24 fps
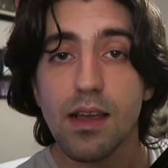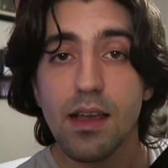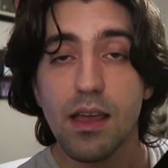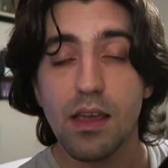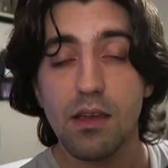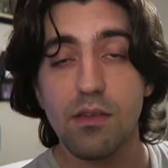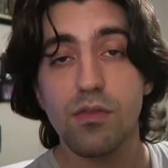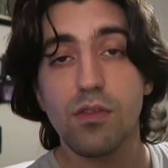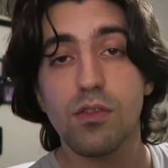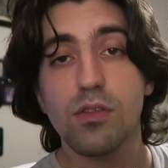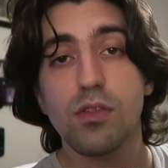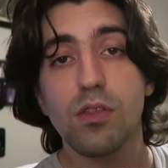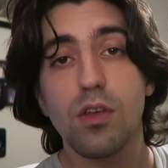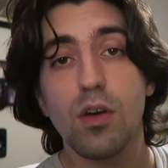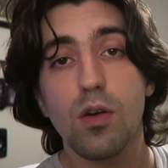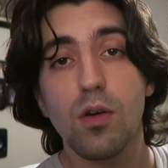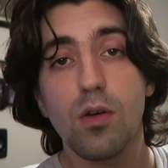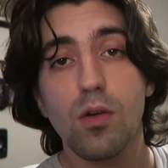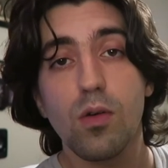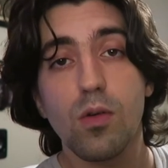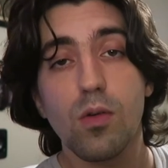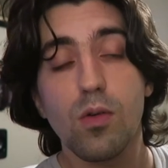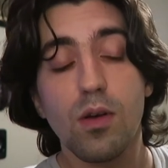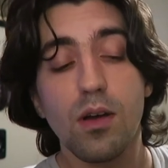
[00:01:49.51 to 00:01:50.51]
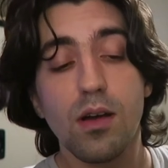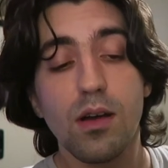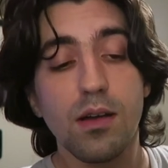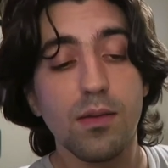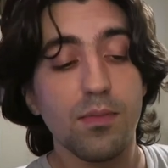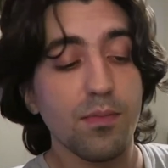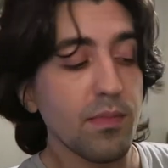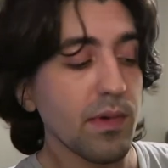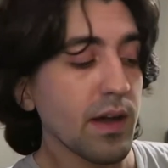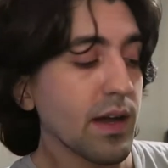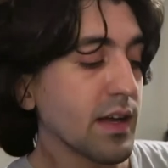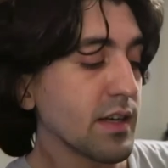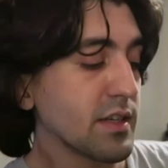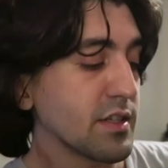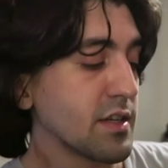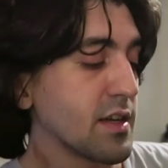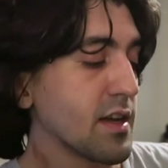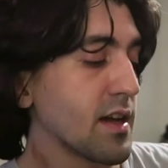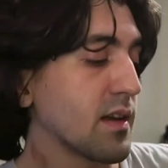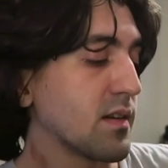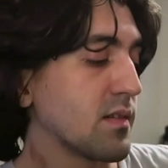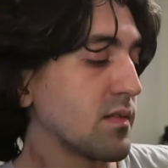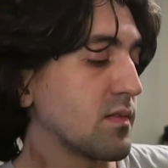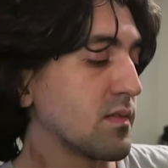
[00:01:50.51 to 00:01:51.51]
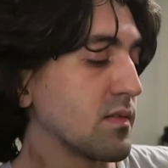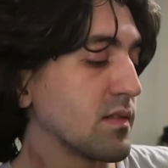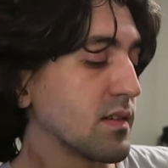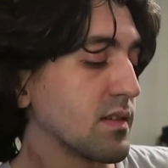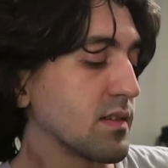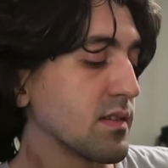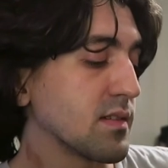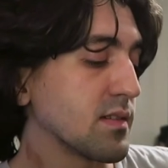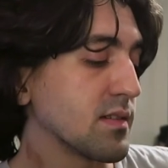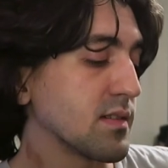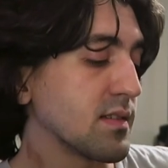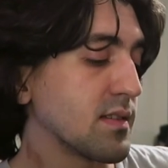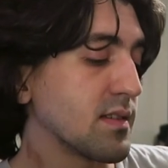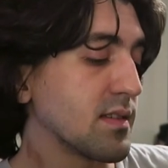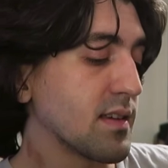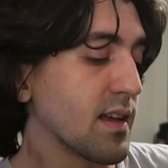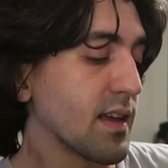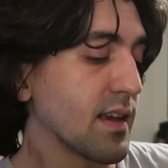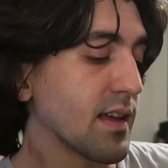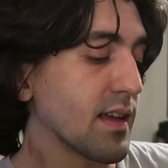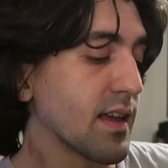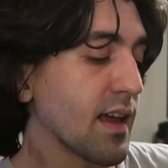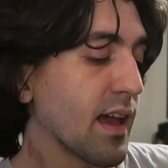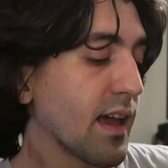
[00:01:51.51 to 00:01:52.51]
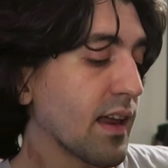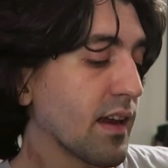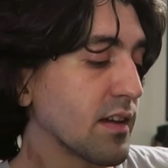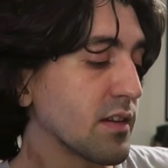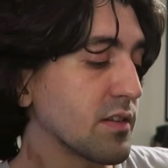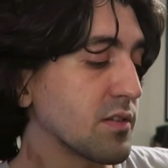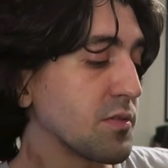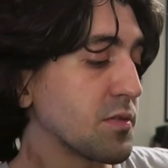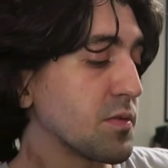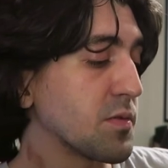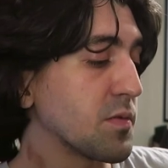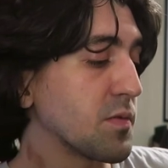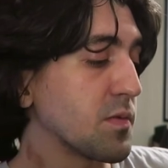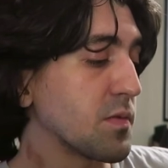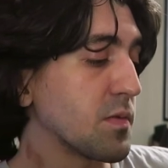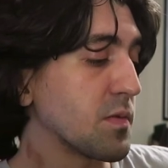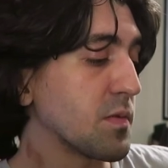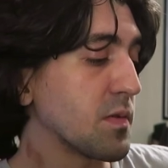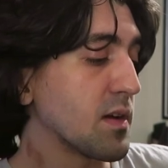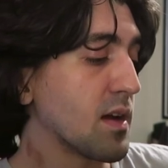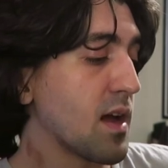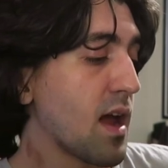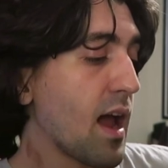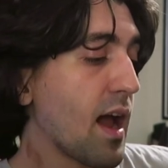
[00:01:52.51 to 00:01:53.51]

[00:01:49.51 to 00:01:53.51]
even though my channel is dedicated to